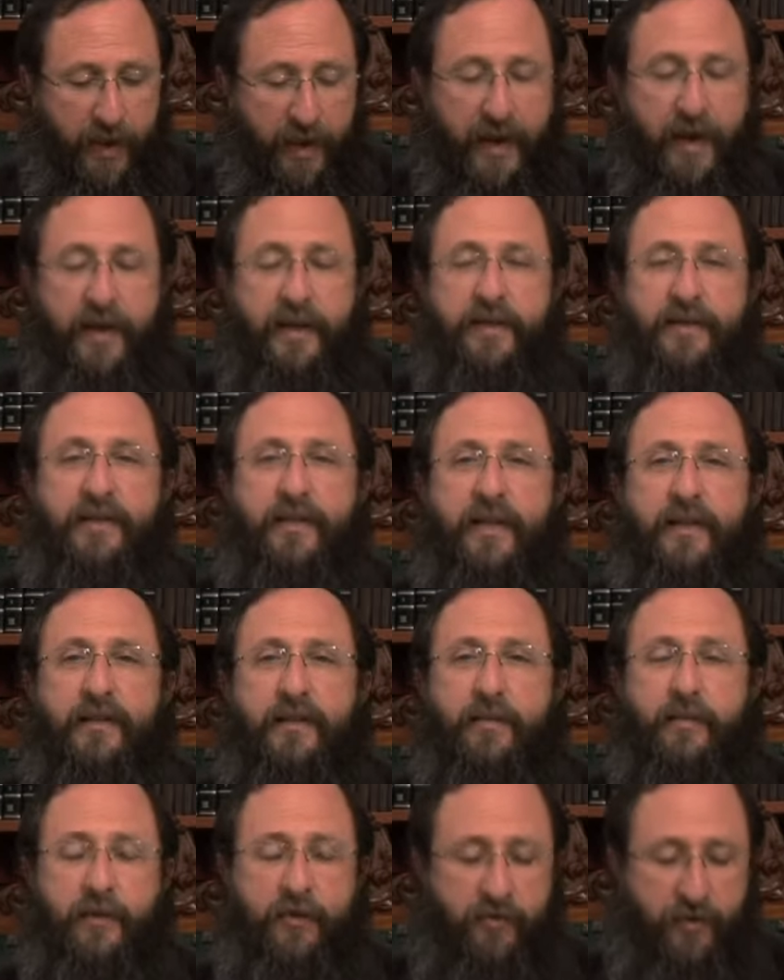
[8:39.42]
And,
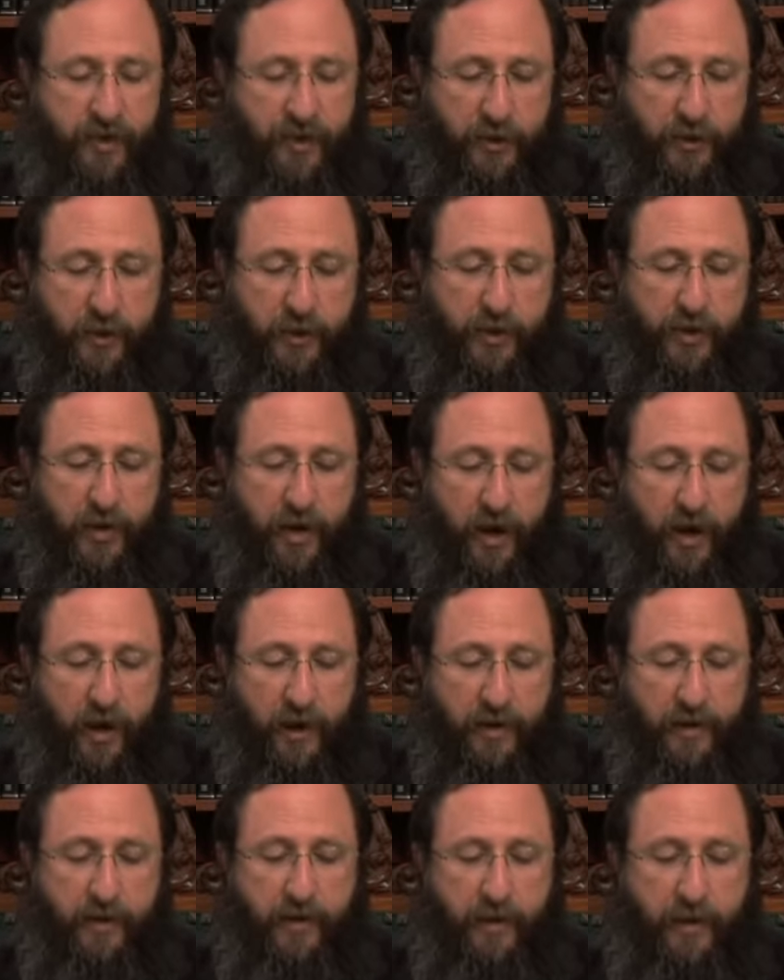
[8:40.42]
states the Midrash,
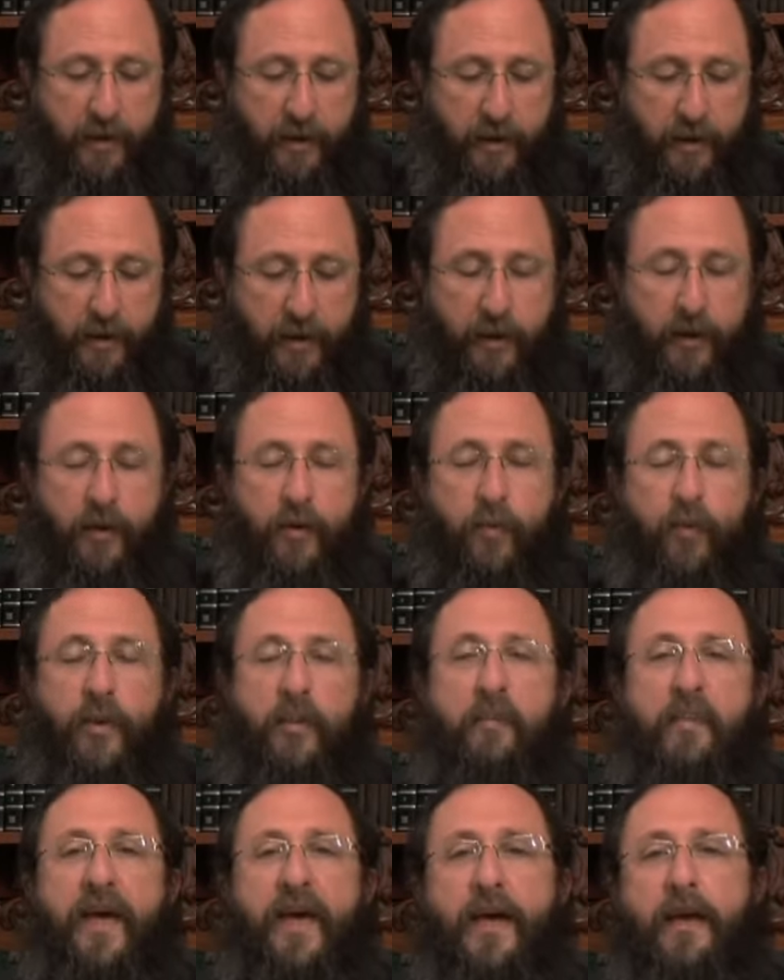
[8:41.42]
God
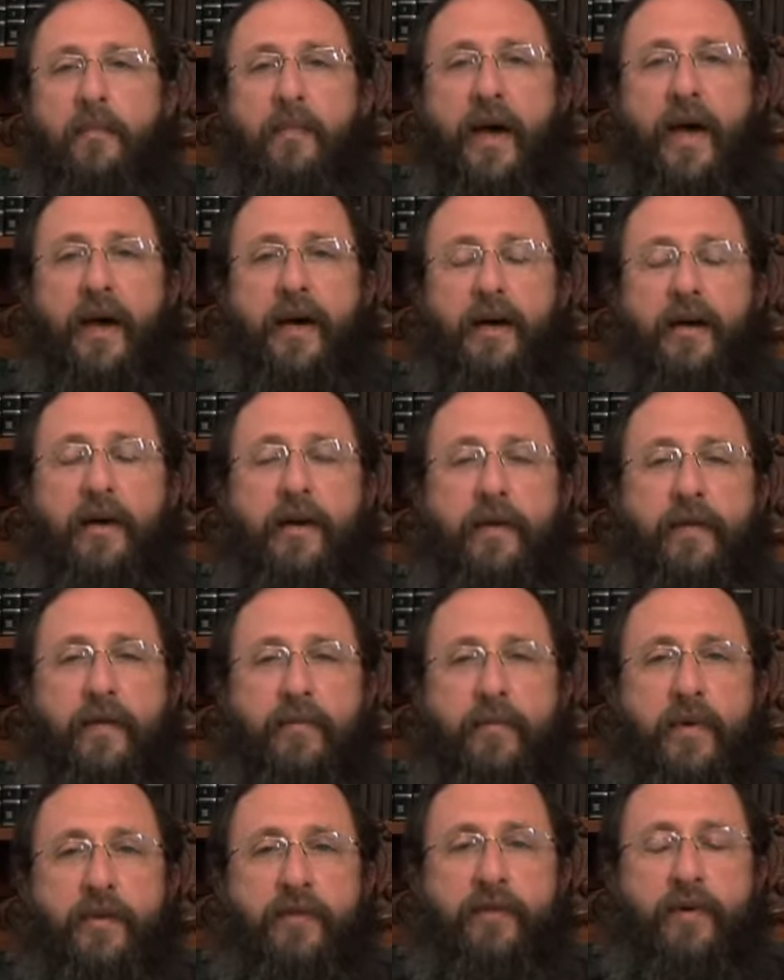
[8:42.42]
will pay back the
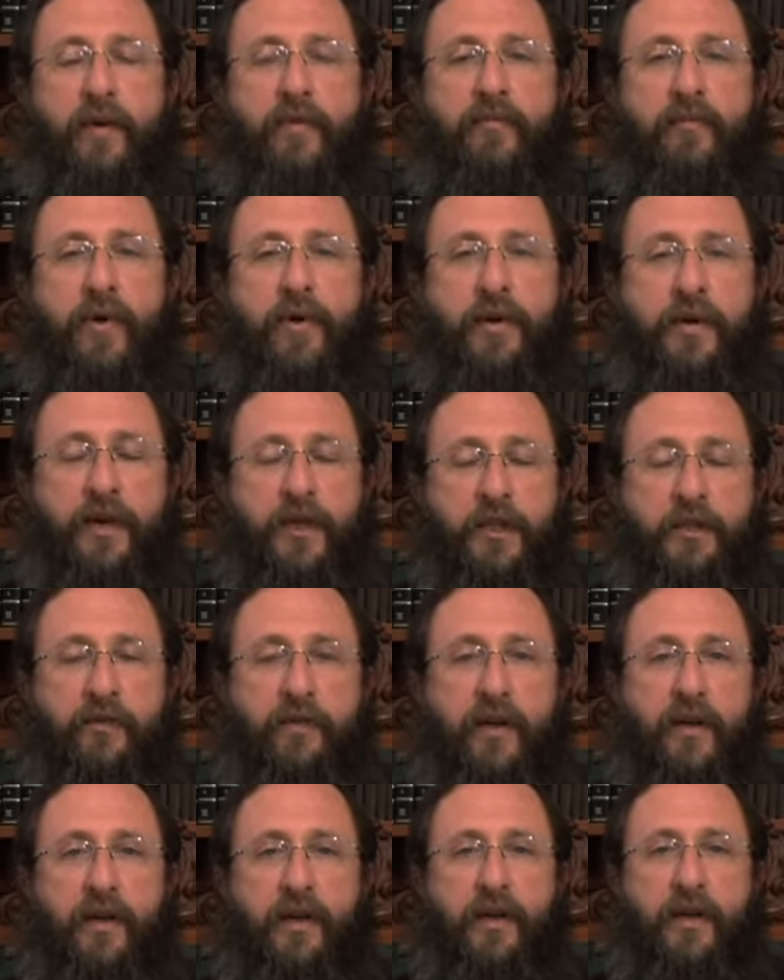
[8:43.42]
month of Mar
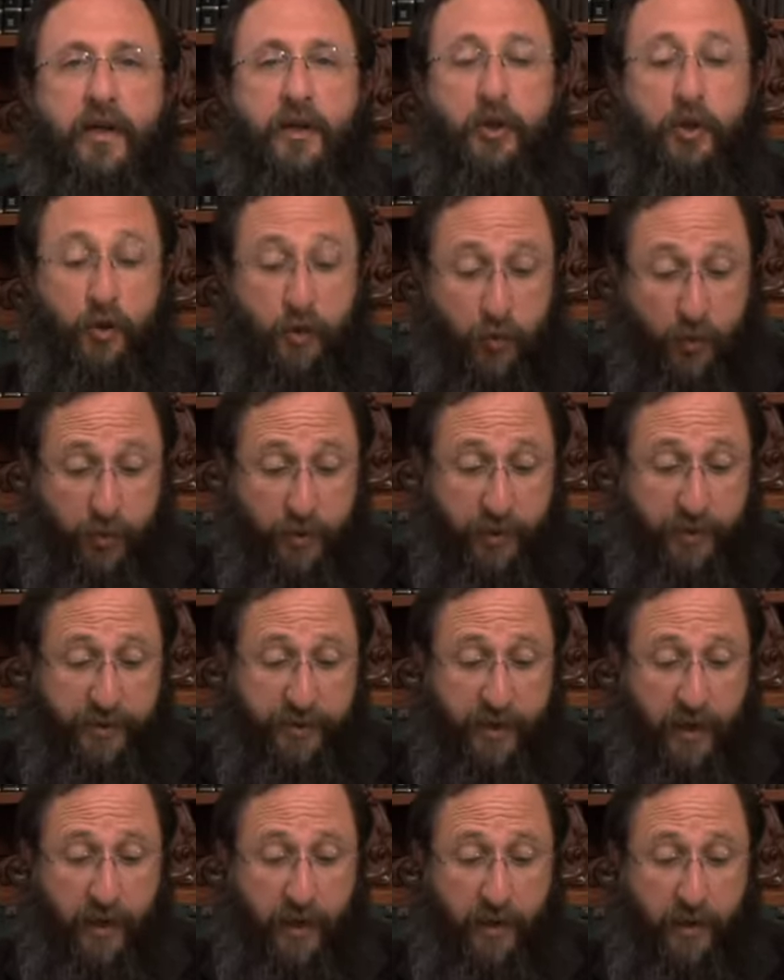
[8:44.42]
Cheshvan. He
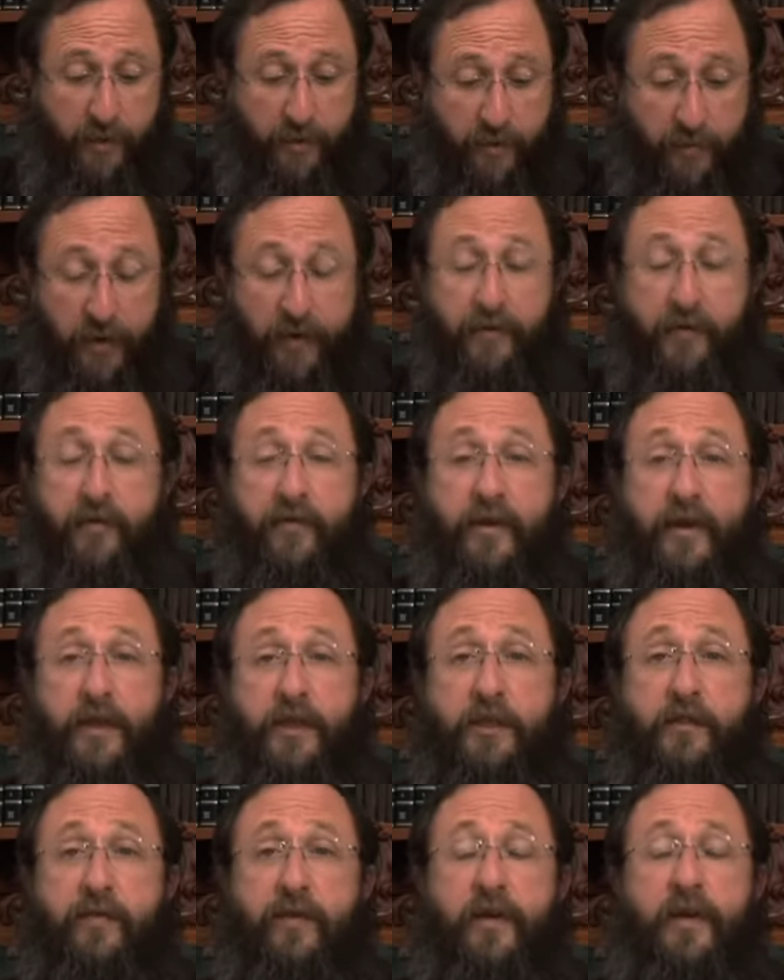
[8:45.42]
assures the month of
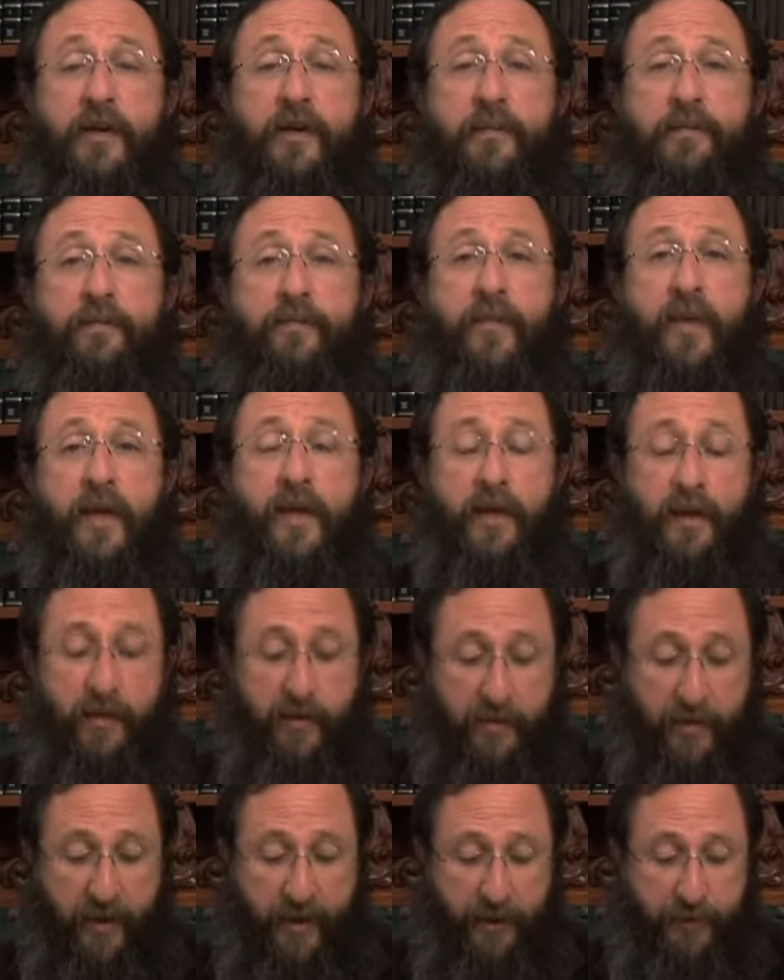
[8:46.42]
Cheshvan
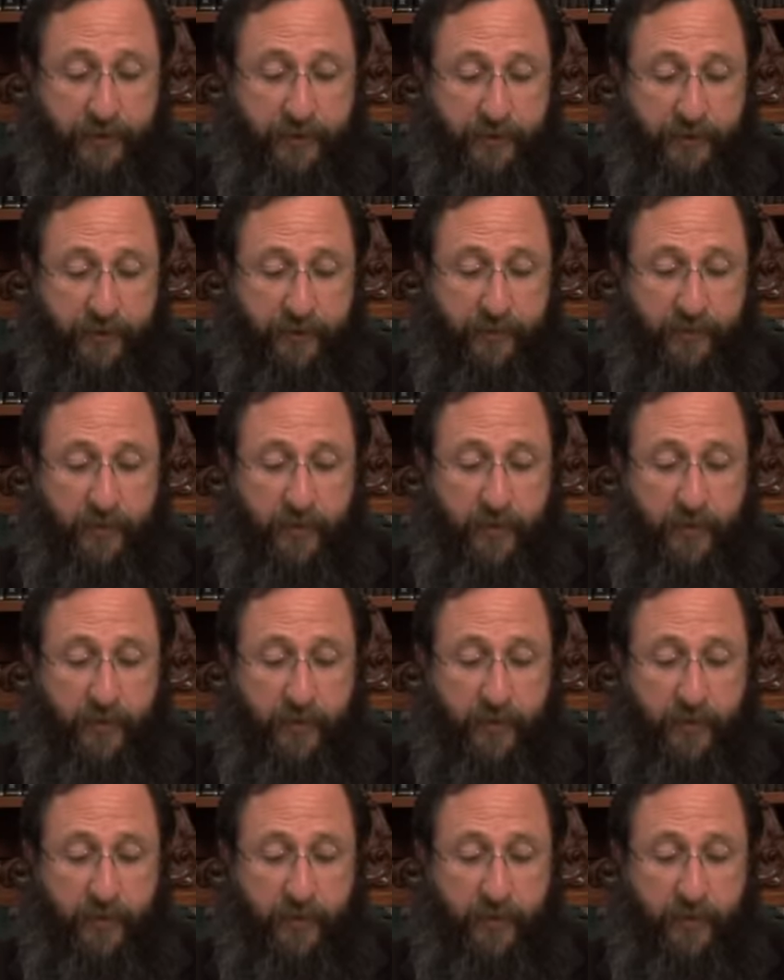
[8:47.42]
that